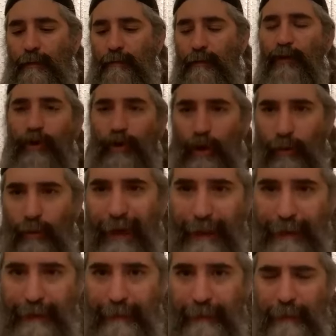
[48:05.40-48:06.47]
But you know
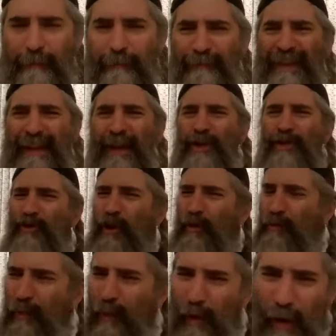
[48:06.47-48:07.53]
what?
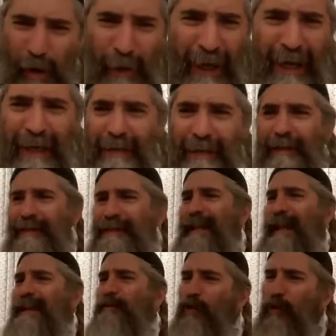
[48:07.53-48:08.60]
The more I
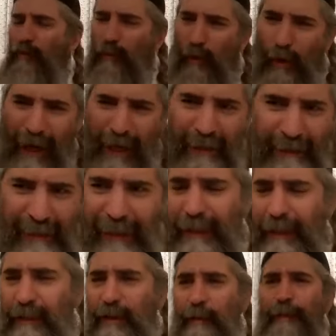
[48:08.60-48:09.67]
understand, the more I
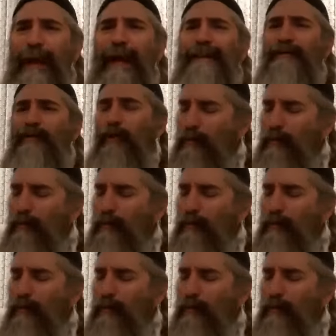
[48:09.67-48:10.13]
dig in the past,